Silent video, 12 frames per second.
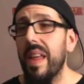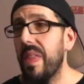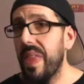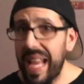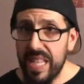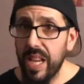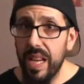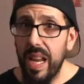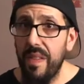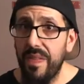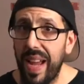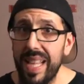that's going to
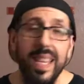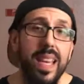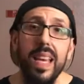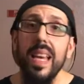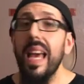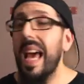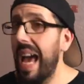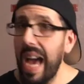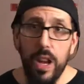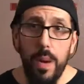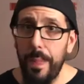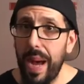affect how
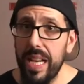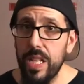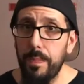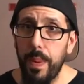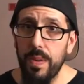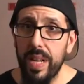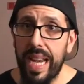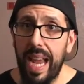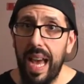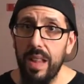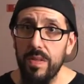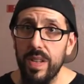your body's burning
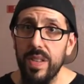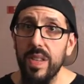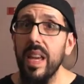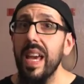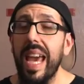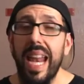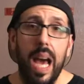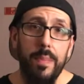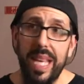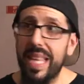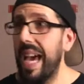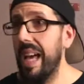calories and how
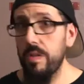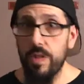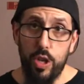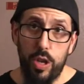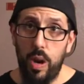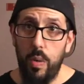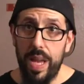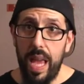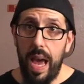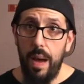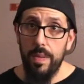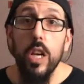many calories are going
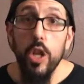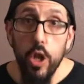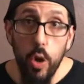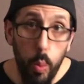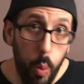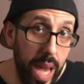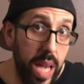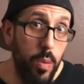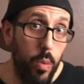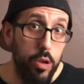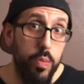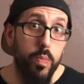out. Your weight
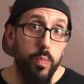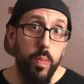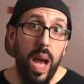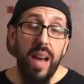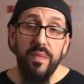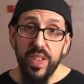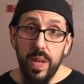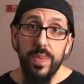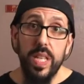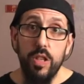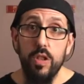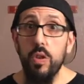will have
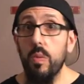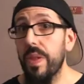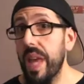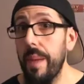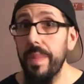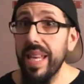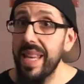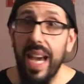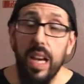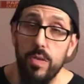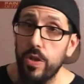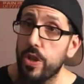something to do with how many
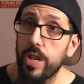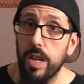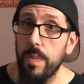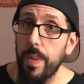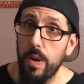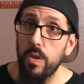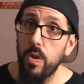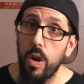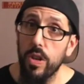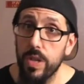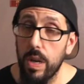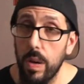calories you're going to burn
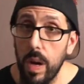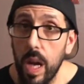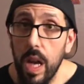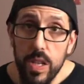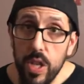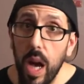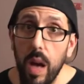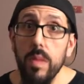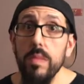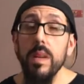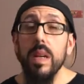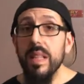also.
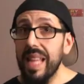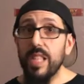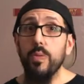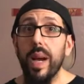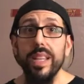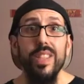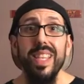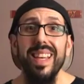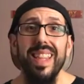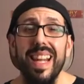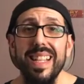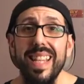So that's why you see a
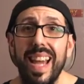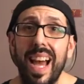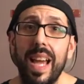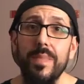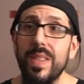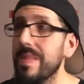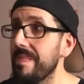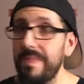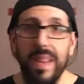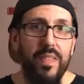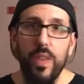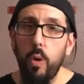lot of times,
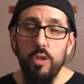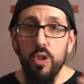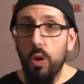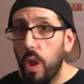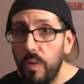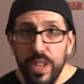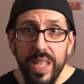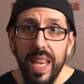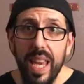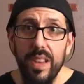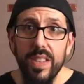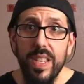of course, all over
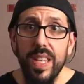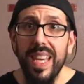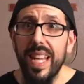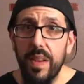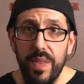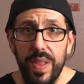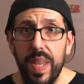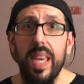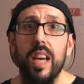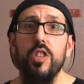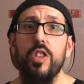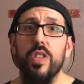TLC and everything
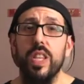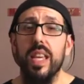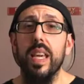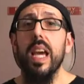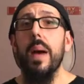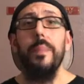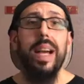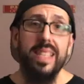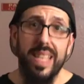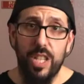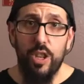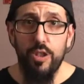else, you see my
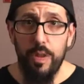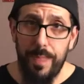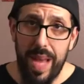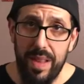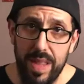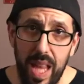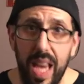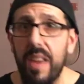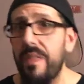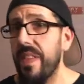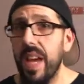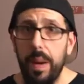600-pound
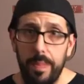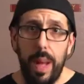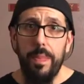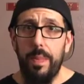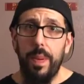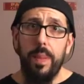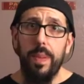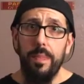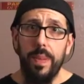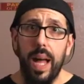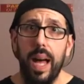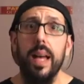life, blah, blah, blah, blah,
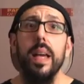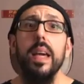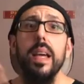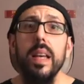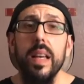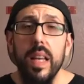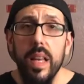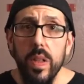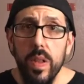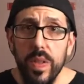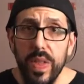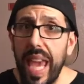blah.
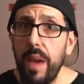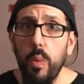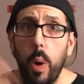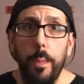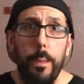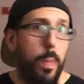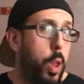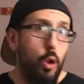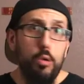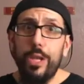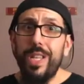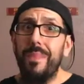They will
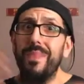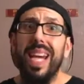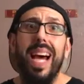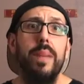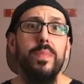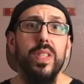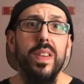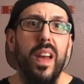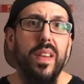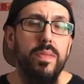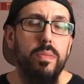lose sometimes